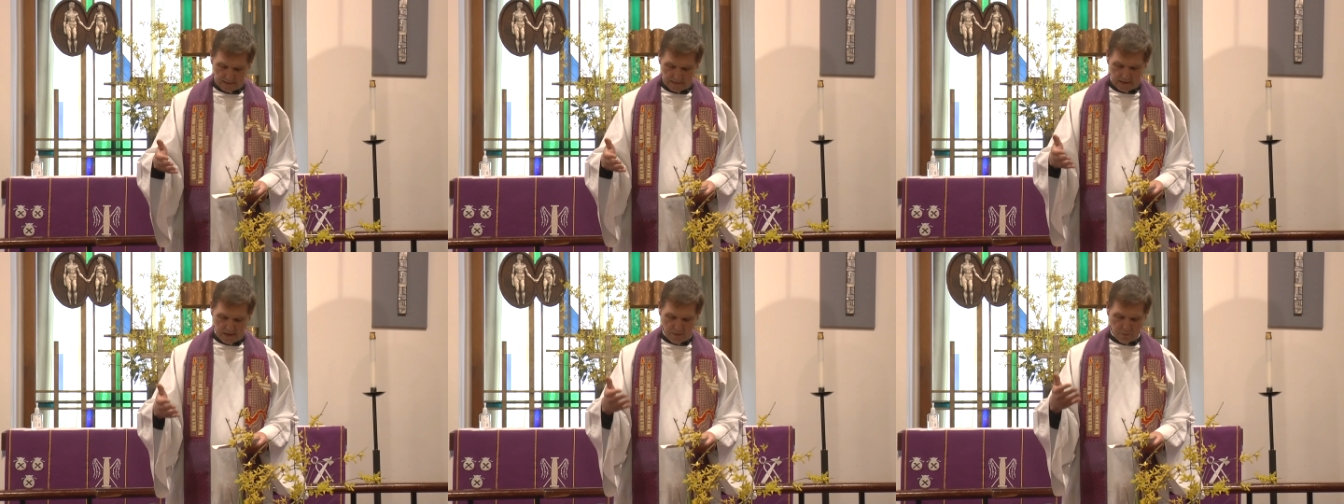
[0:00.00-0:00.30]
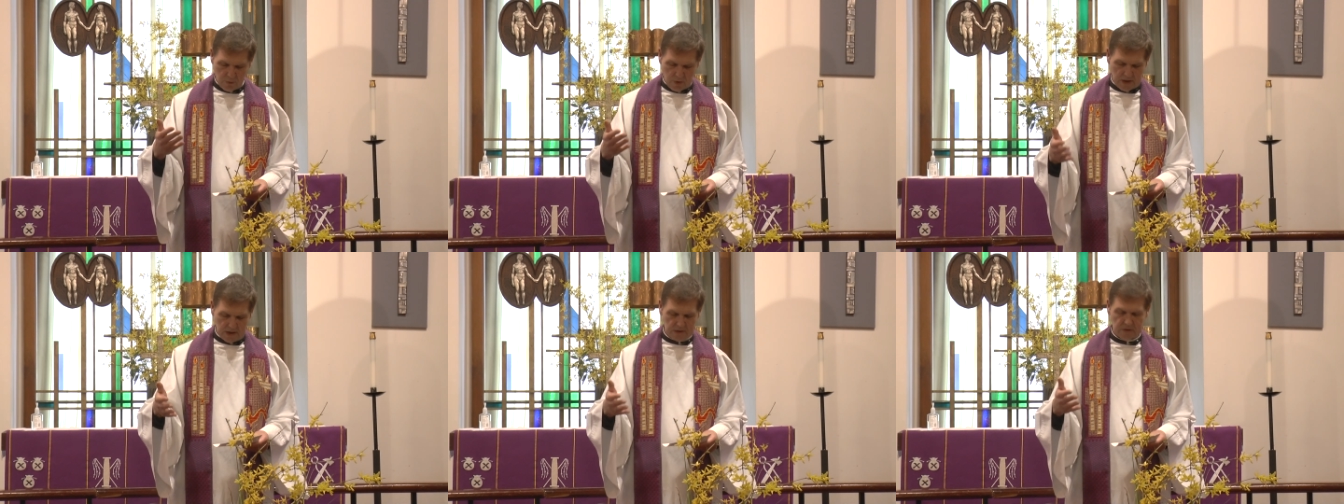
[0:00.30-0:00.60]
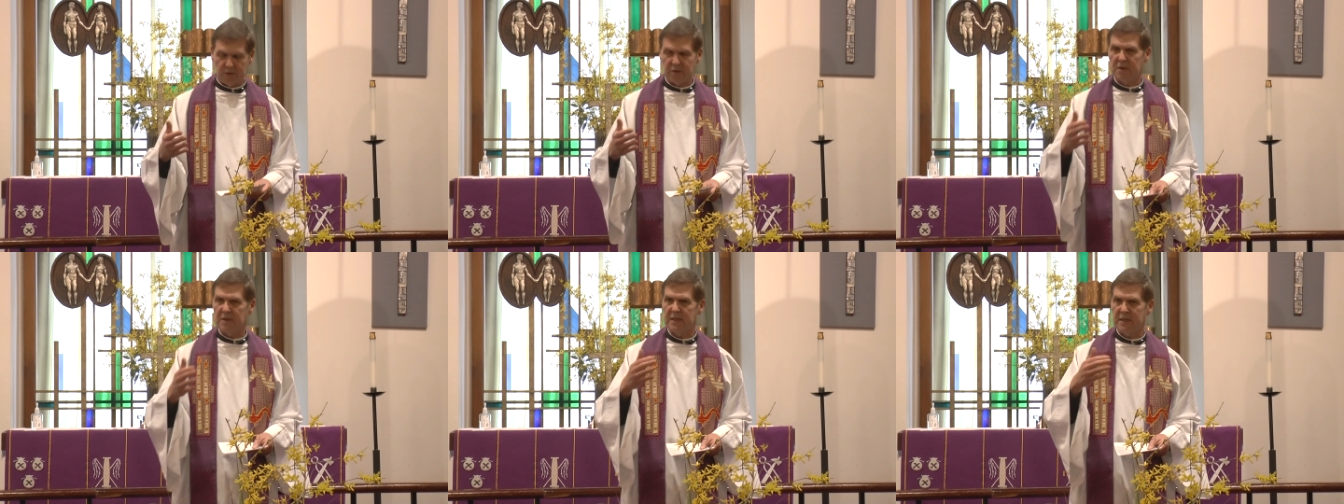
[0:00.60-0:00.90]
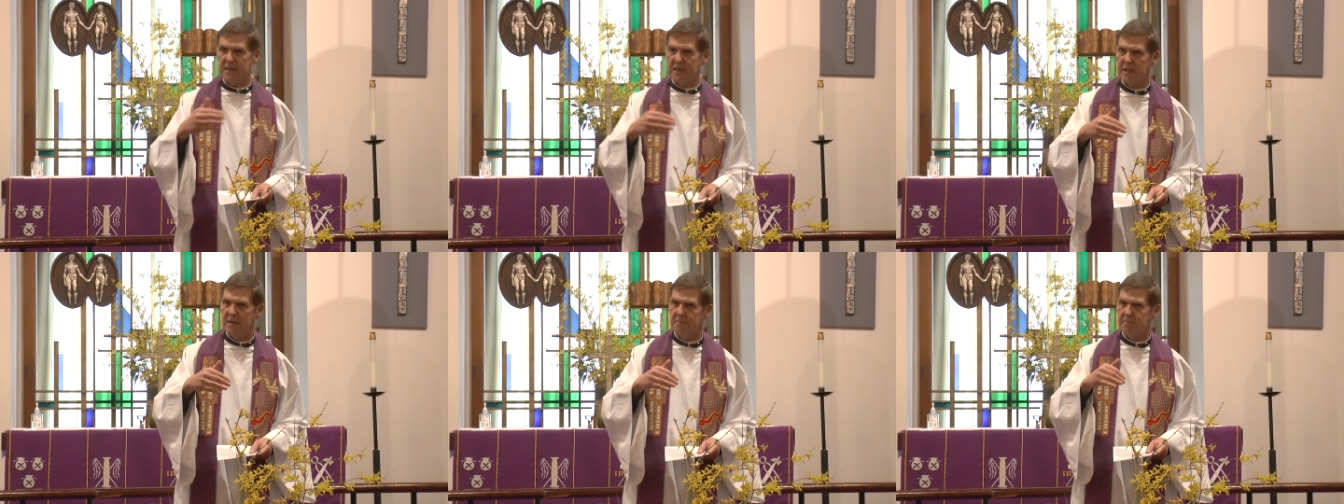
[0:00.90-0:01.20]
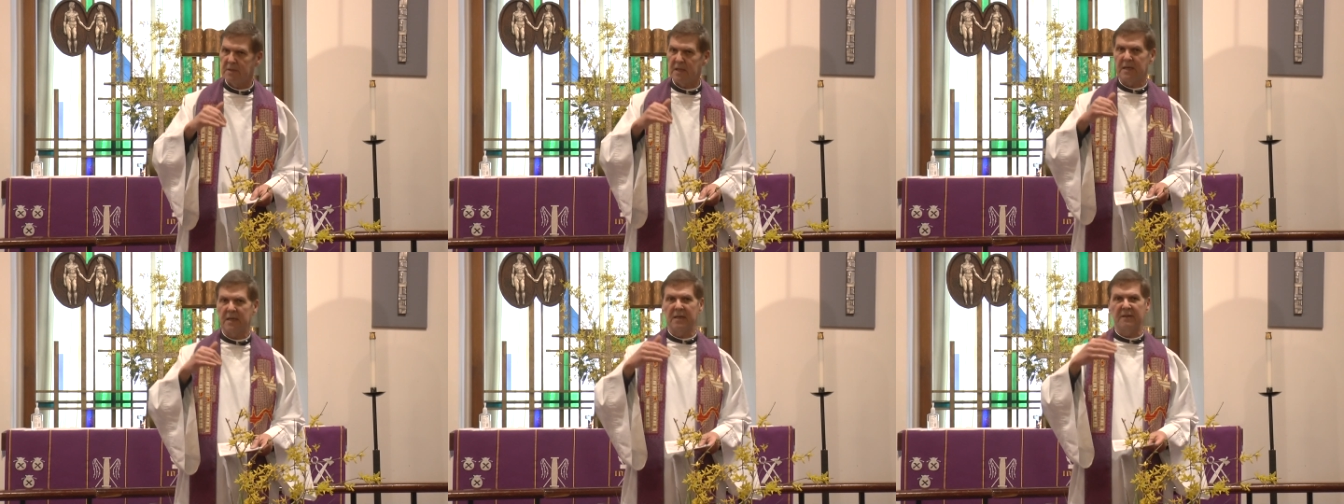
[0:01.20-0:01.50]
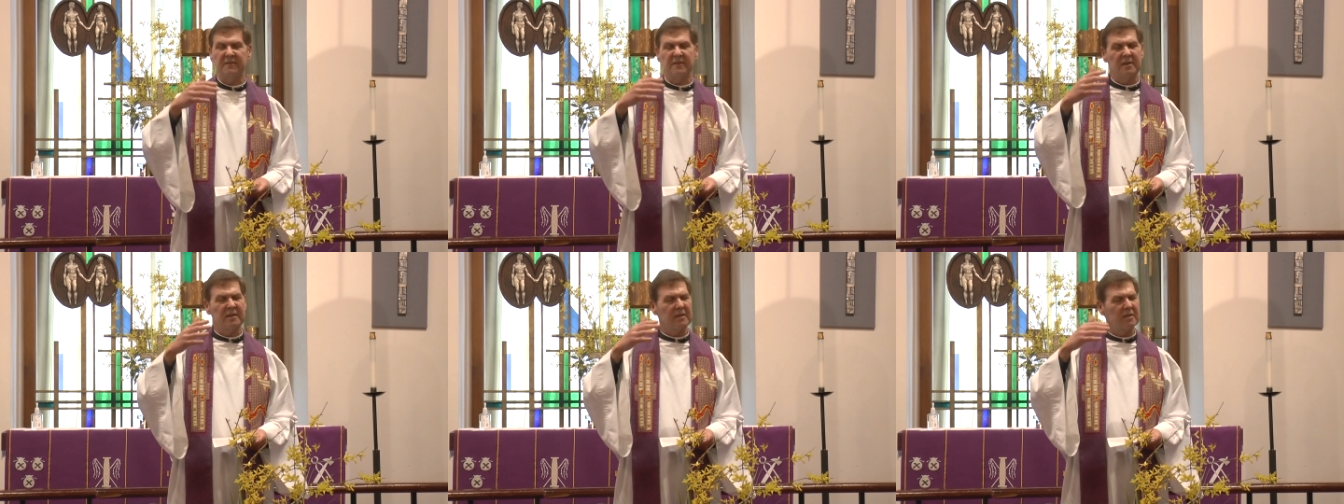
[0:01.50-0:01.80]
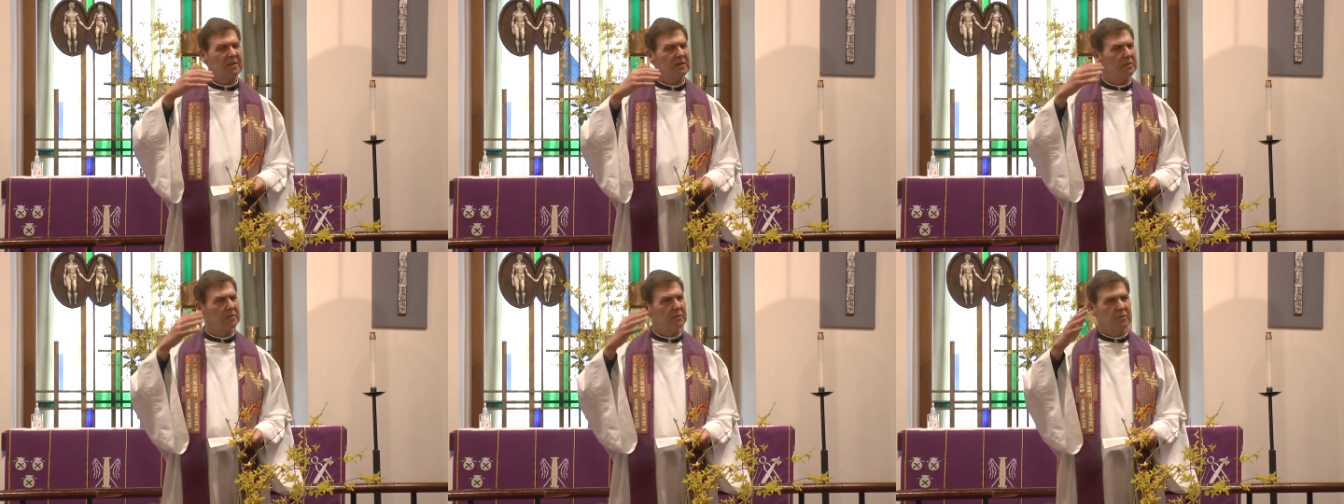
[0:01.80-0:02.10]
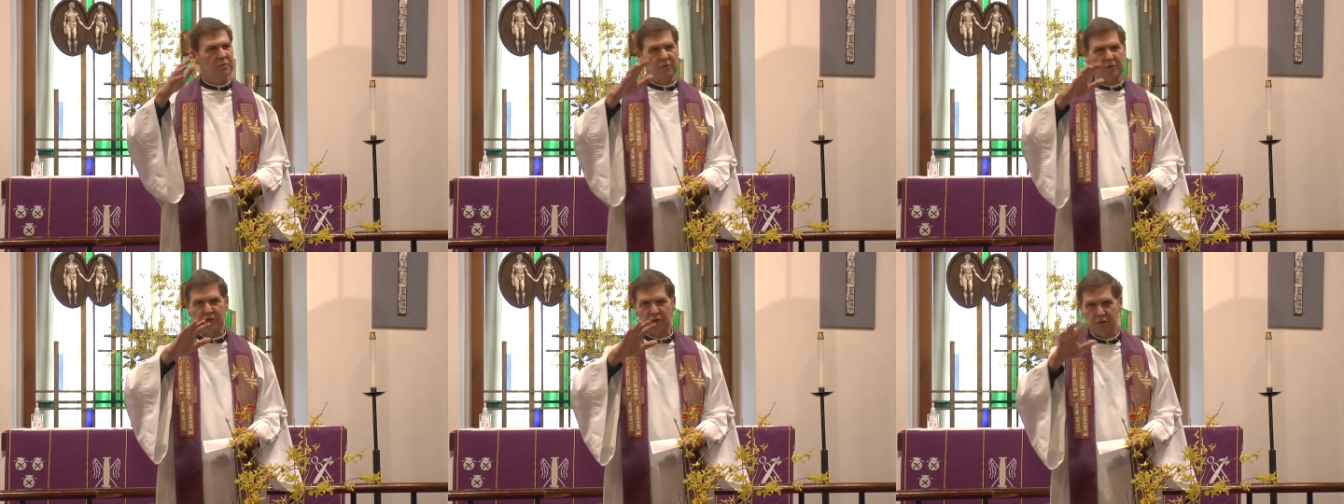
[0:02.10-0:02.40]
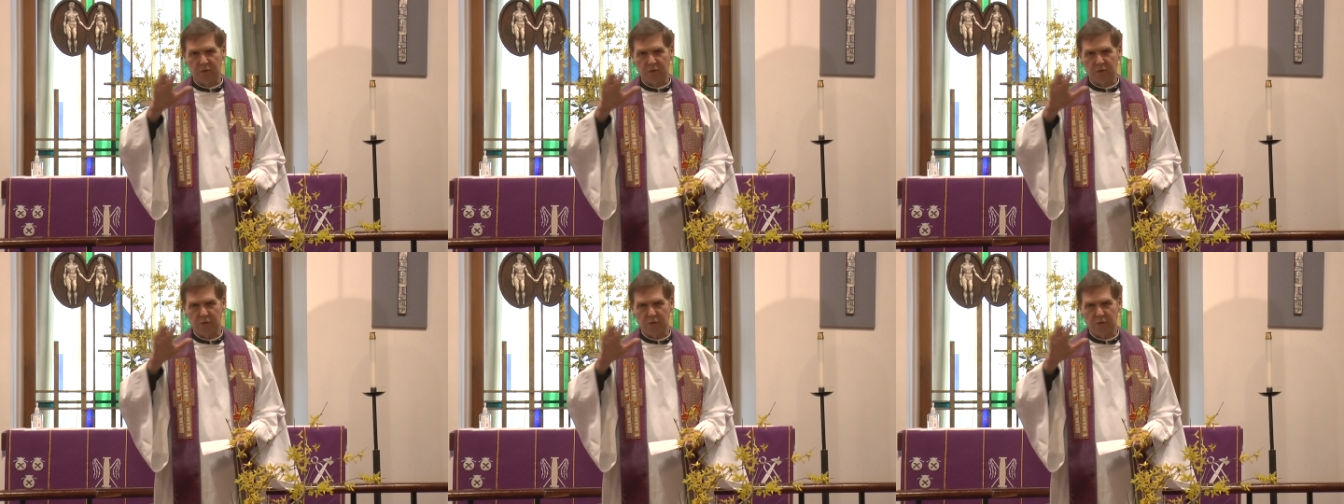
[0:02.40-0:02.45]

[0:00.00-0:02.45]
that I want you to keep that includes